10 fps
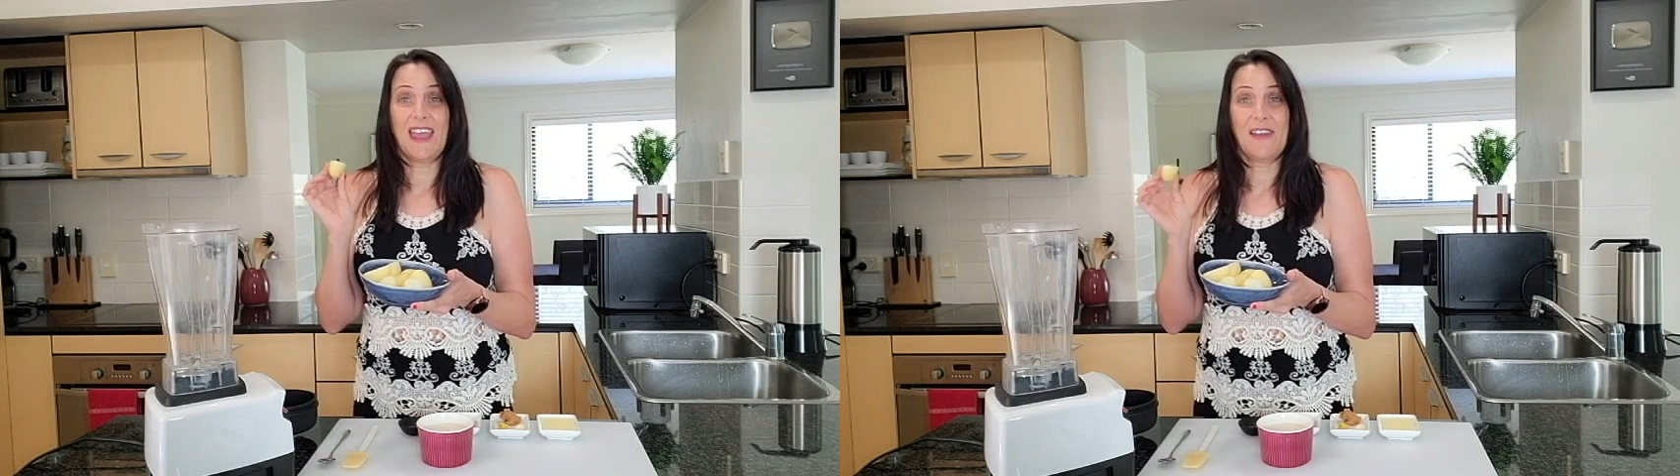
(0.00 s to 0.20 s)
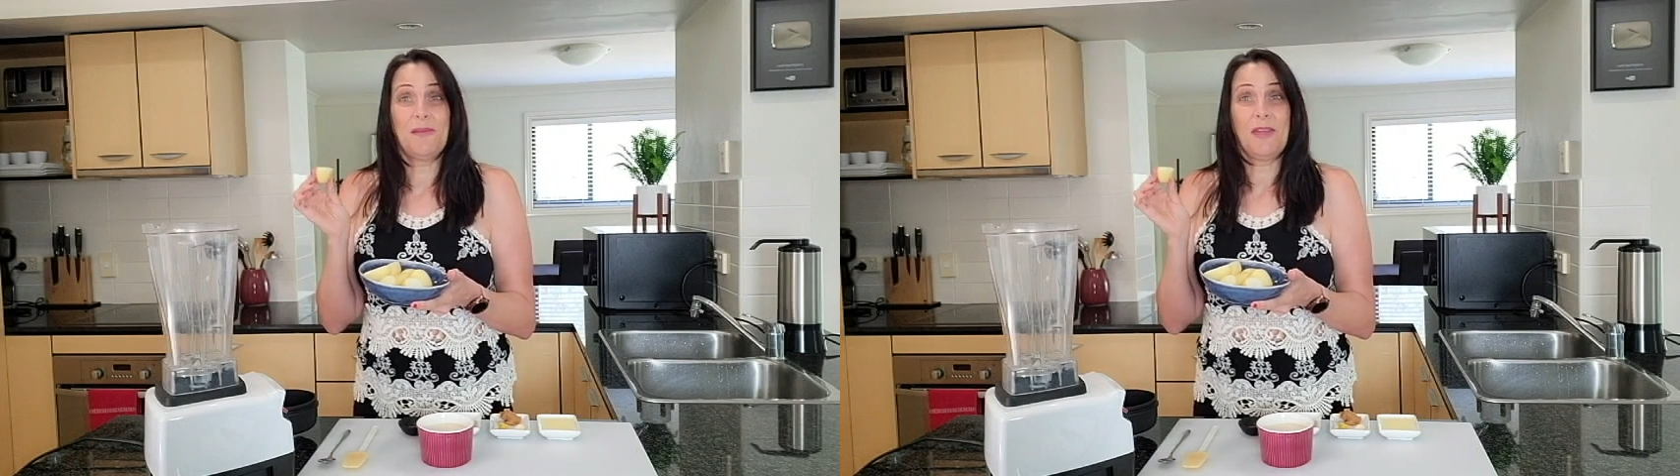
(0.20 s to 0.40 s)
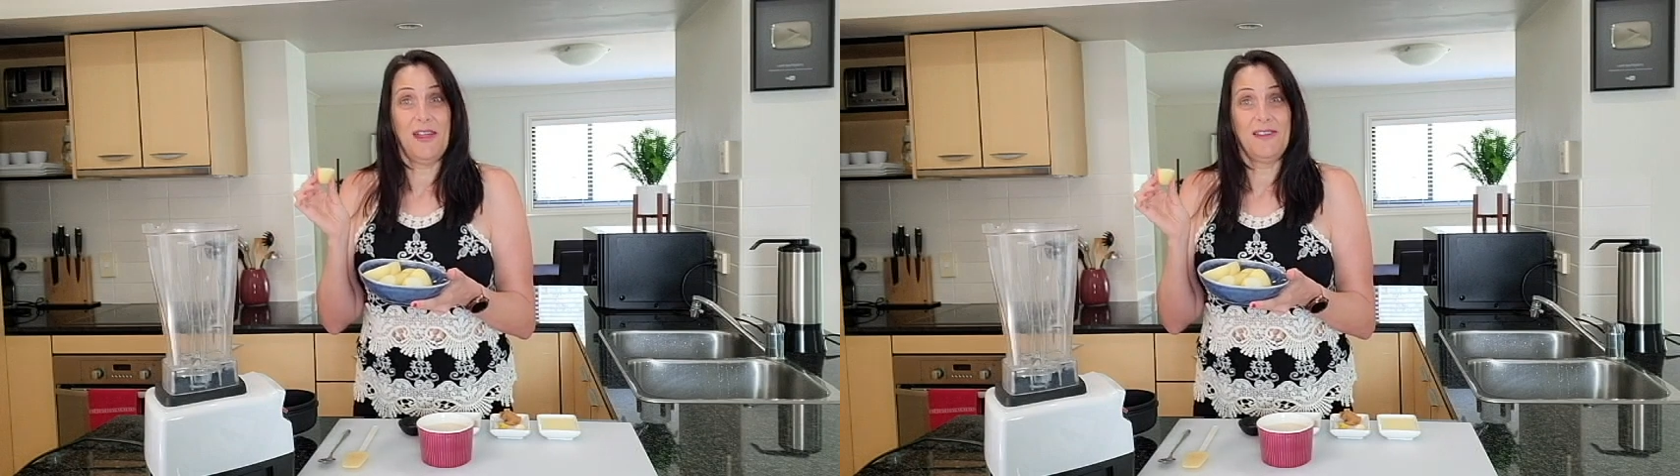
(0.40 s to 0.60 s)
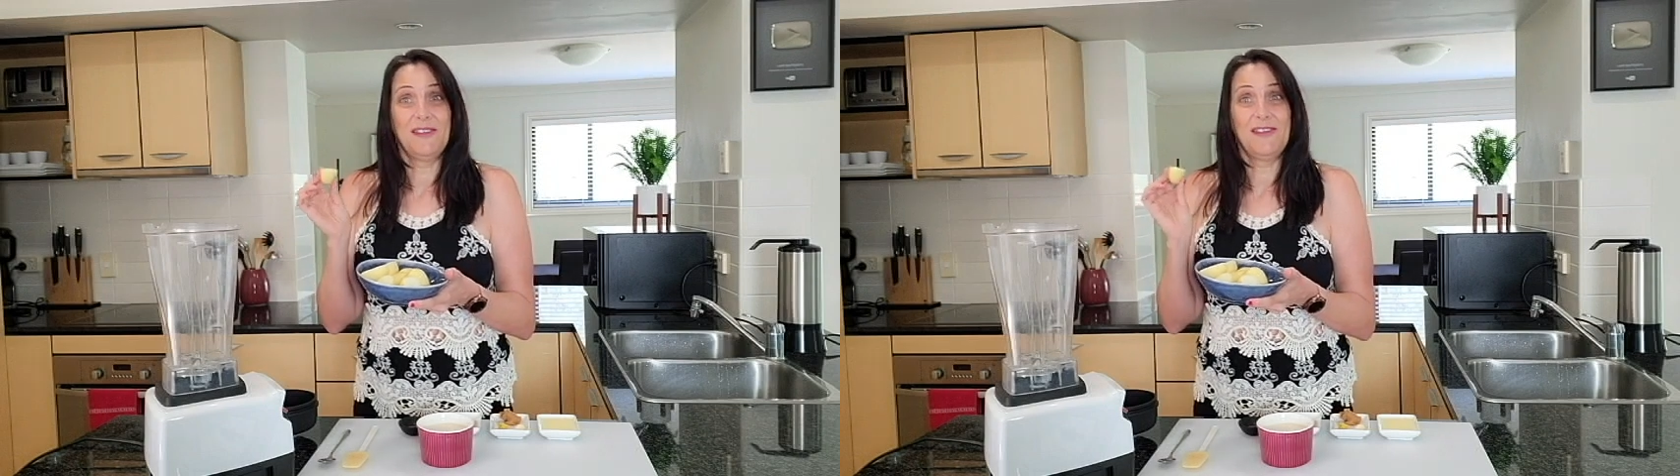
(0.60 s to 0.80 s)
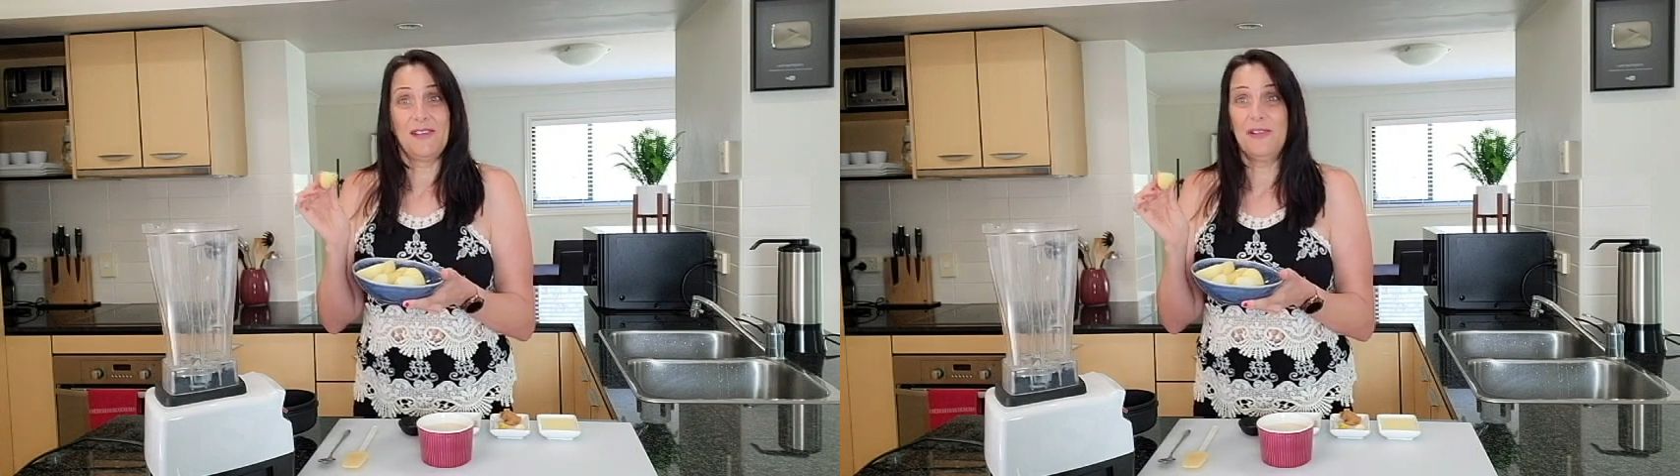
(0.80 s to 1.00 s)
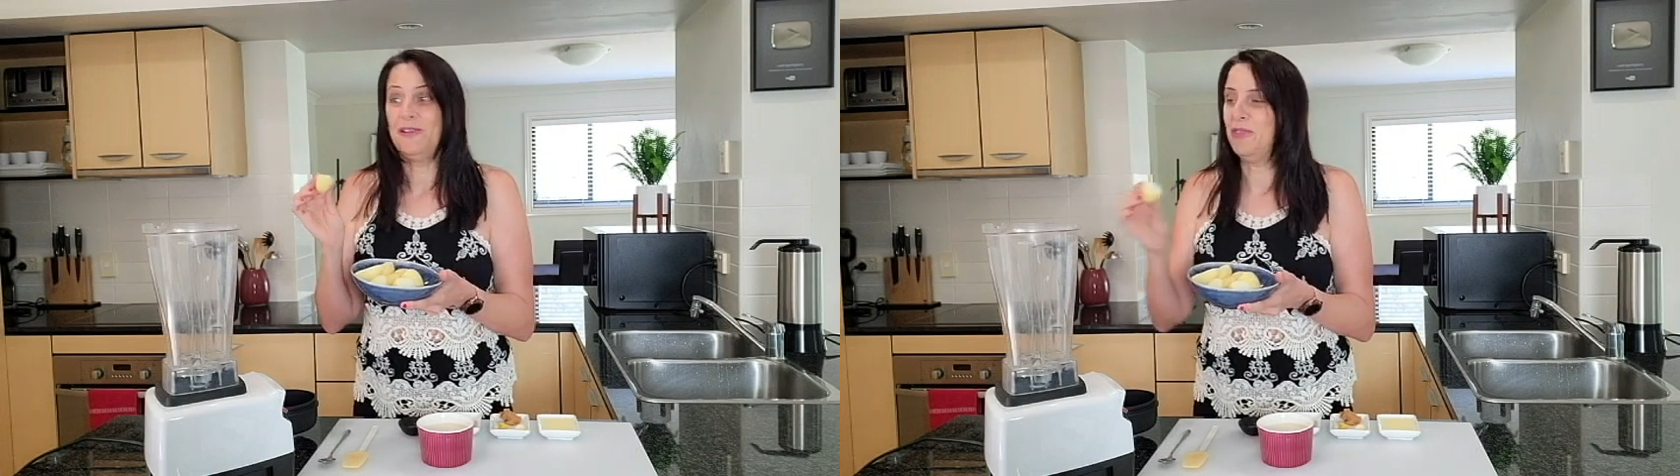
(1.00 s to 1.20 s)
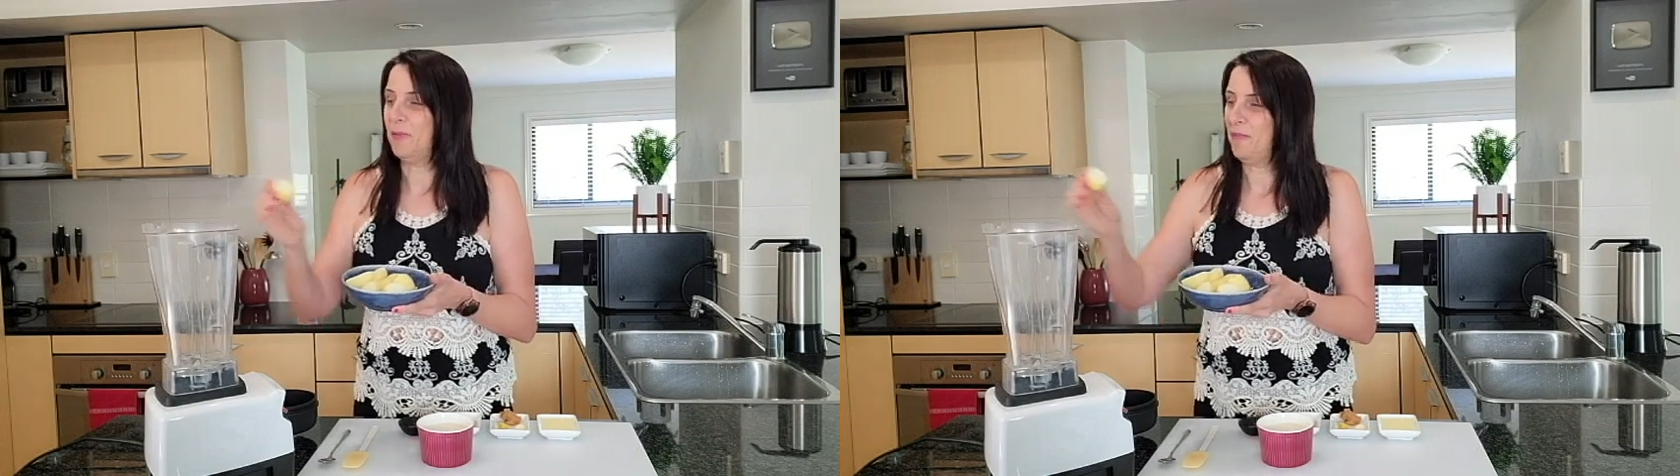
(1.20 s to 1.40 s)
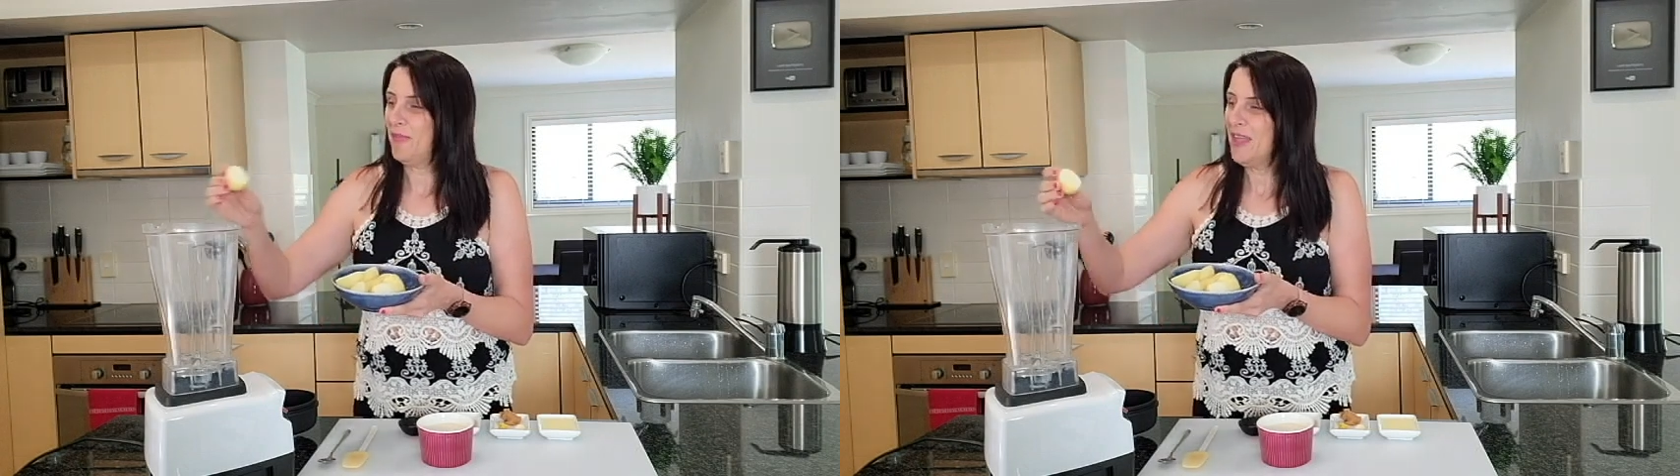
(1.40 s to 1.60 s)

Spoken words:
and I'm going to include them.